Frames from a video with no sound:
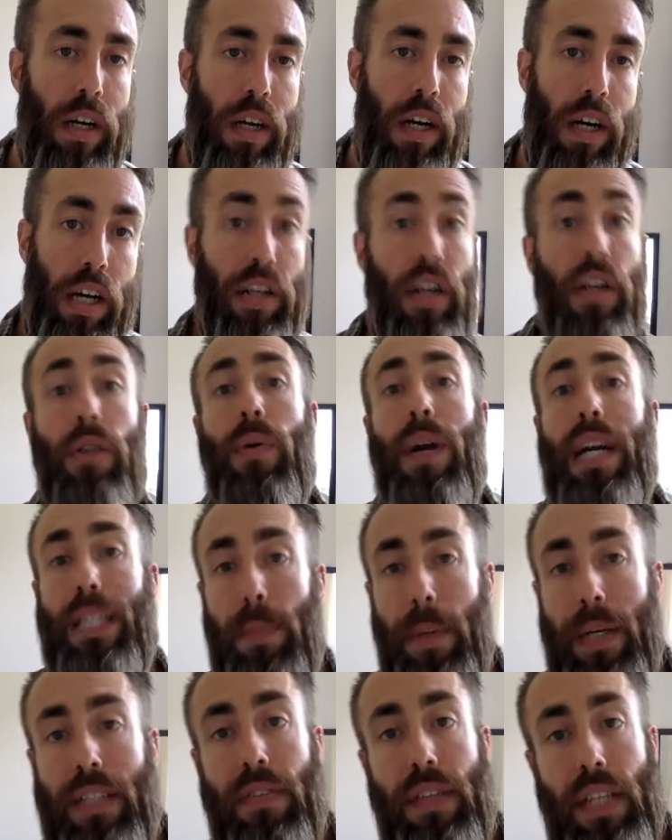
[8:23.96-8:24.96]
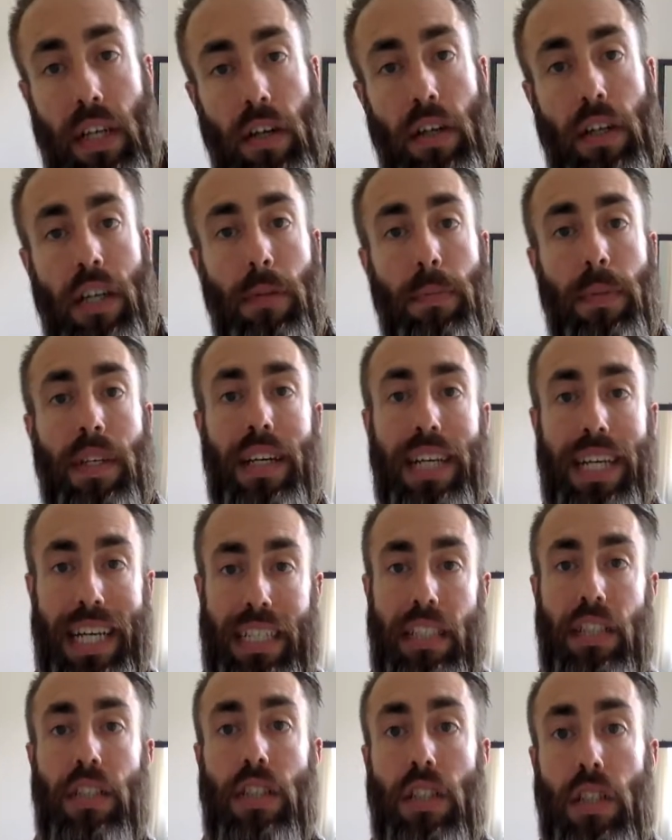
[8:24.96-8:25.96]
Another aspect of the argument
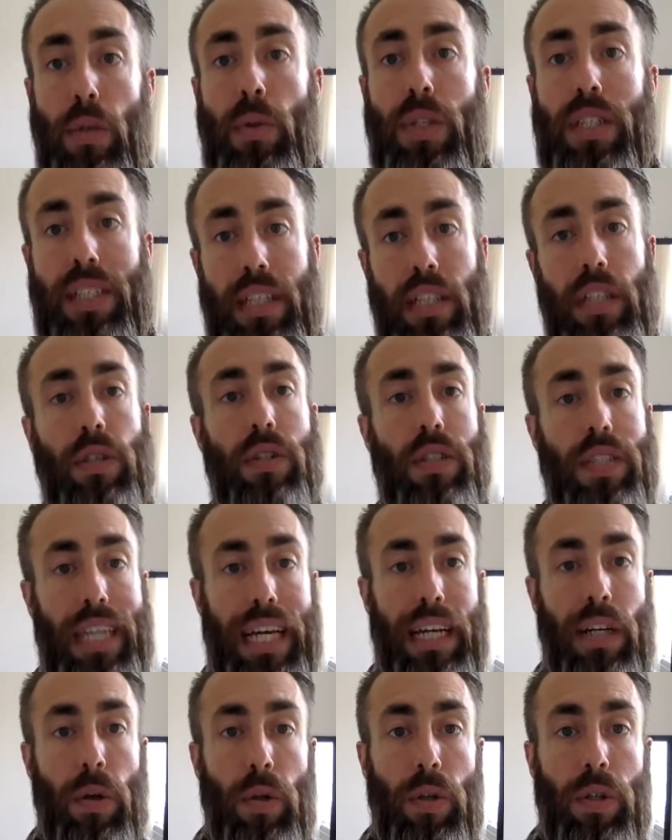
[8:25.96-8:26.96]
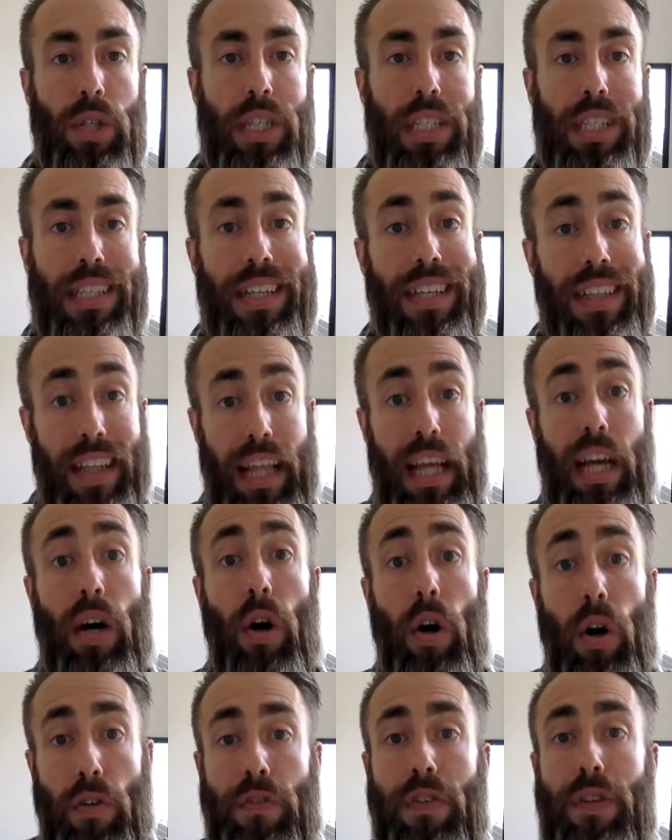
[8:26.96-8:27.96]
against new and digital technologies is that they are
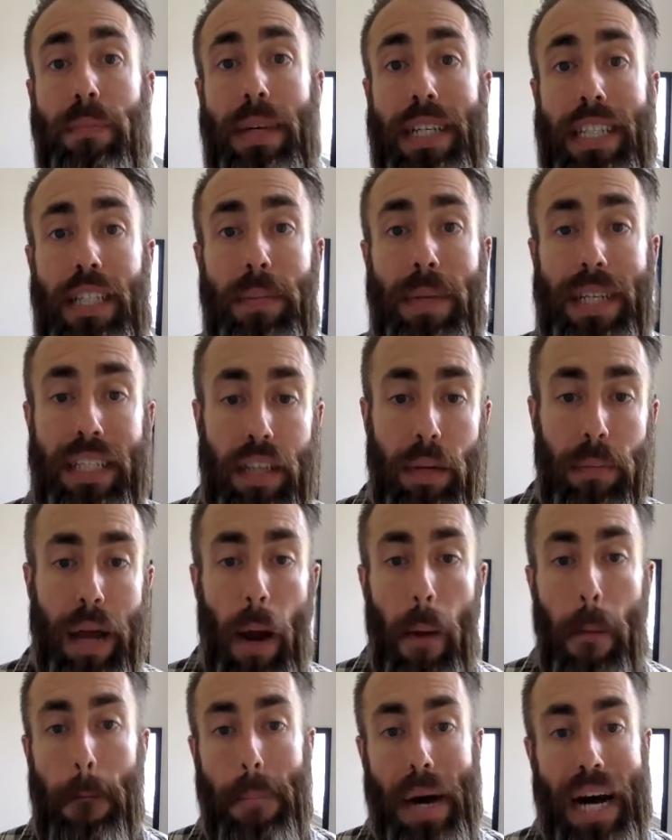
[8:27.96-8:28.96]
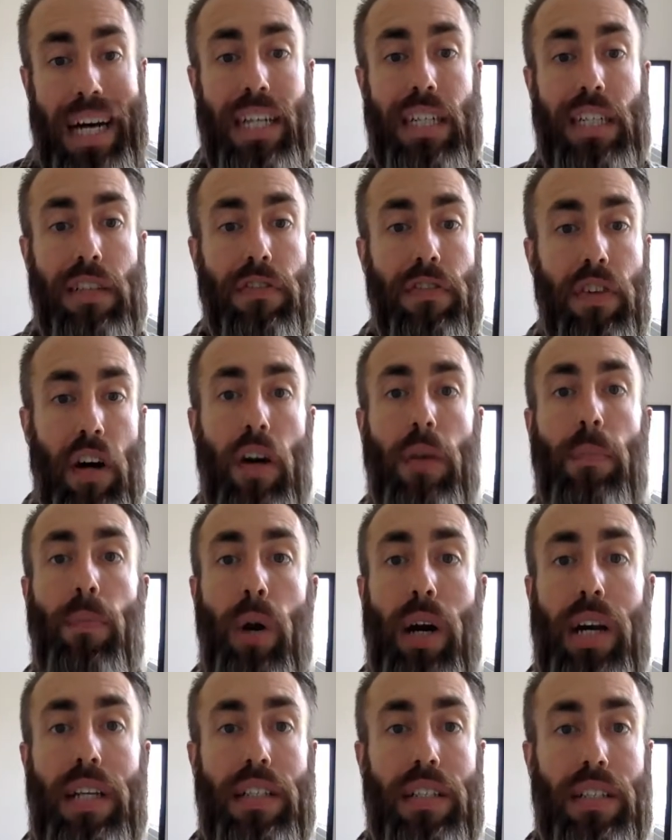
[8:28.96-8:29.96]
often meant to be somehow bad for our
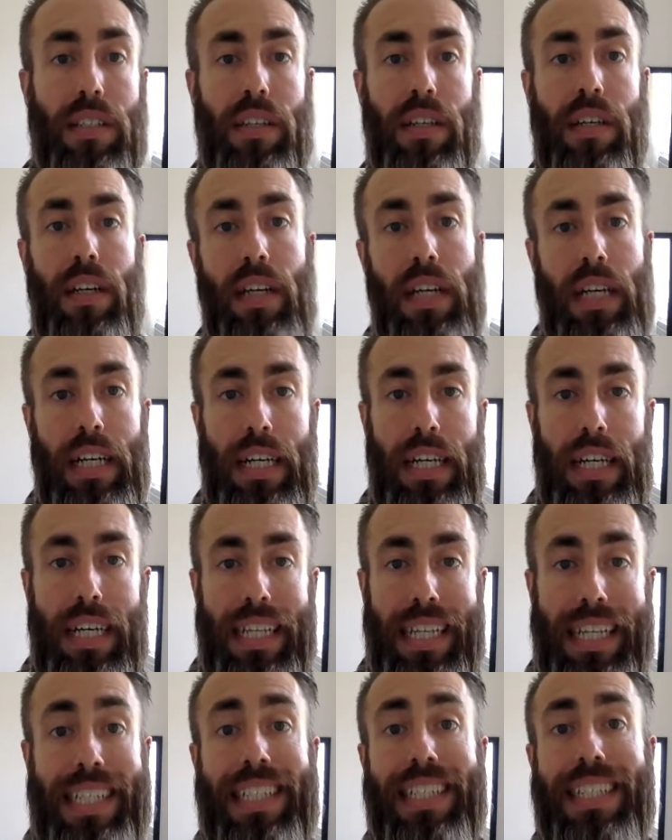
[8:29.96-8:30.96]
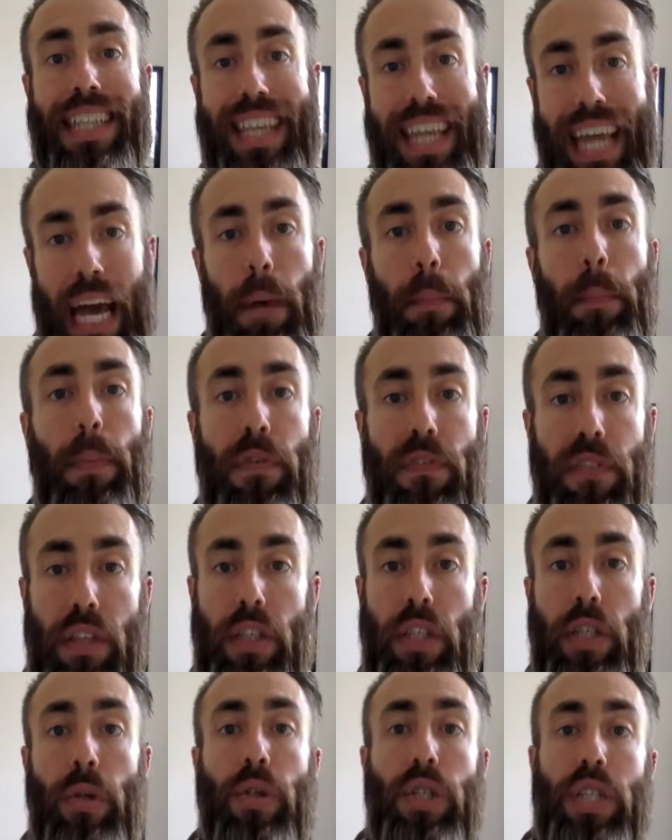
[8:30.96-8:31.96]
brains. This is the camp of the
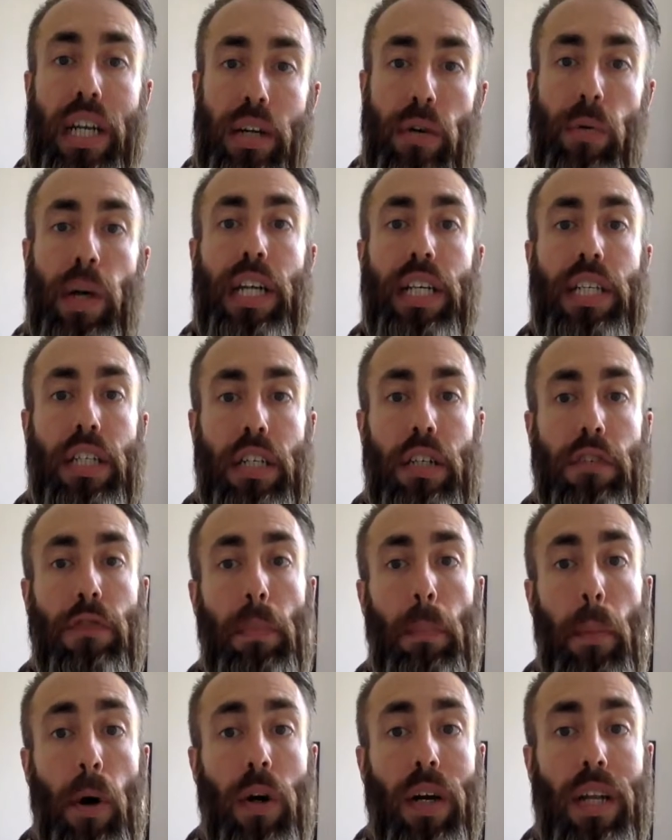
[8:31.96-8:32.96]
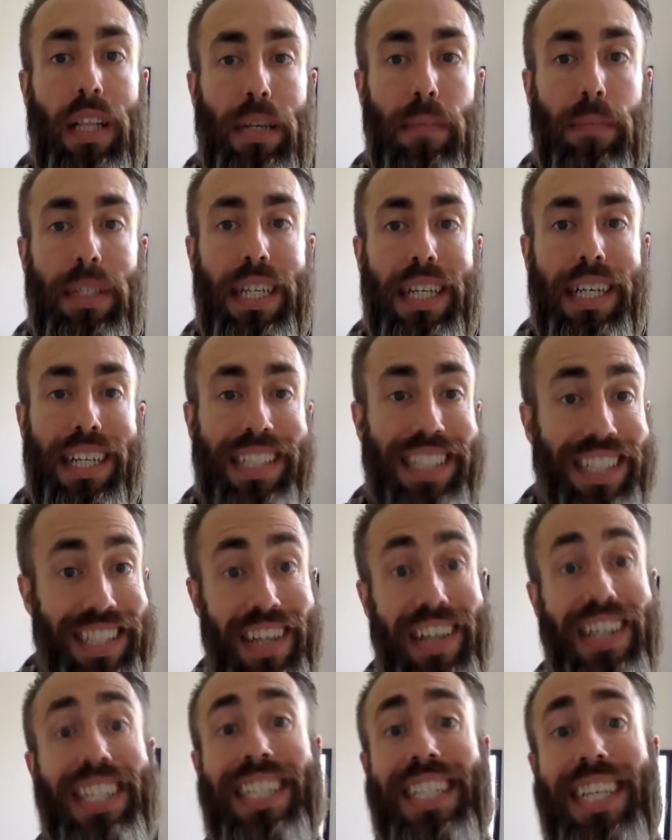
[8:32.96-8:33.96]
new generation of apocalyptic and
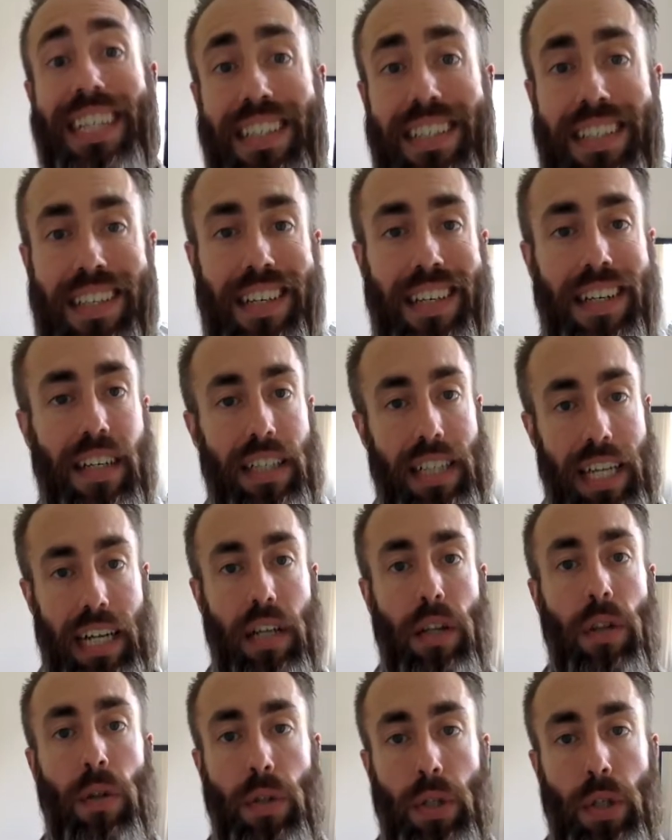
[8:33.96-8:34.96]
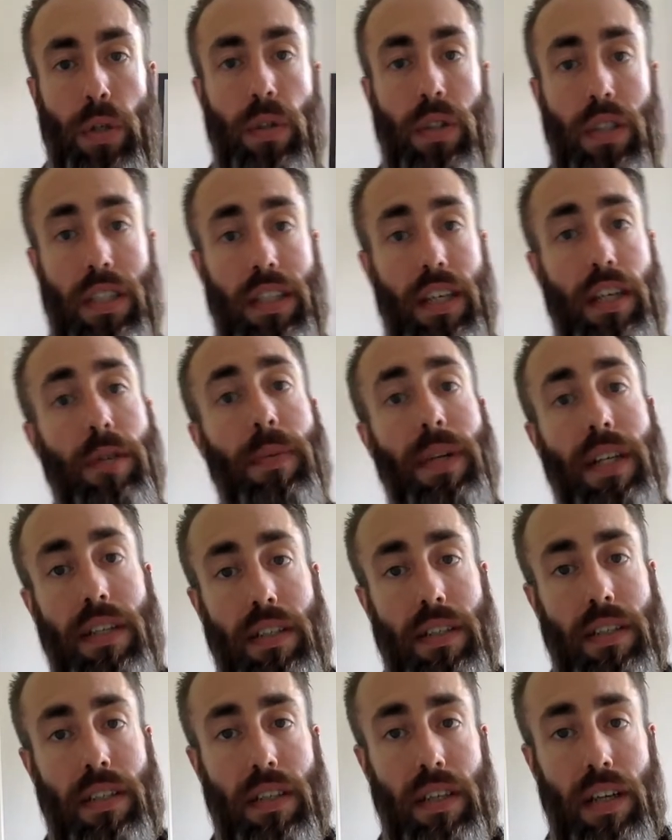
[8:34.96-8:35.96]
scientistic technological
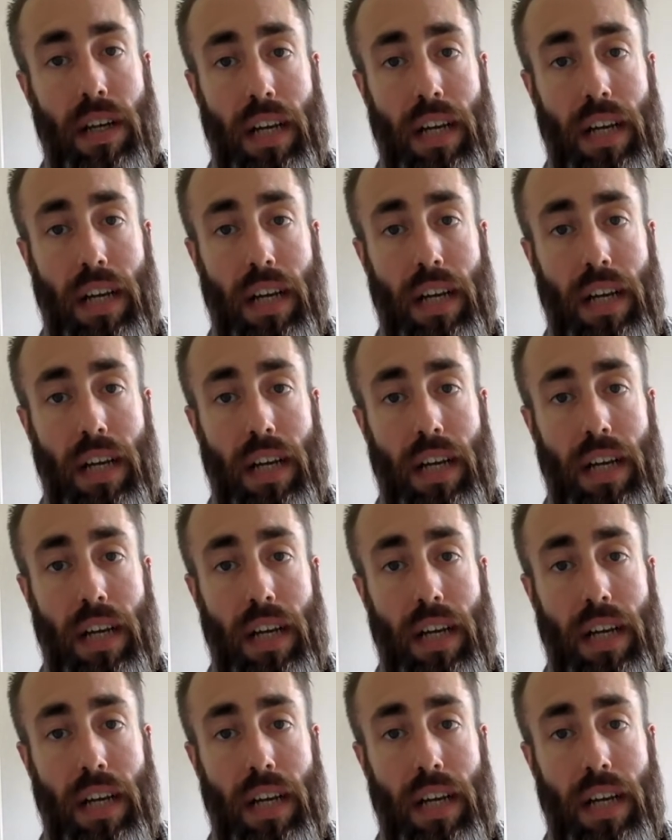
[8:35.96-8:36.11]
determinists.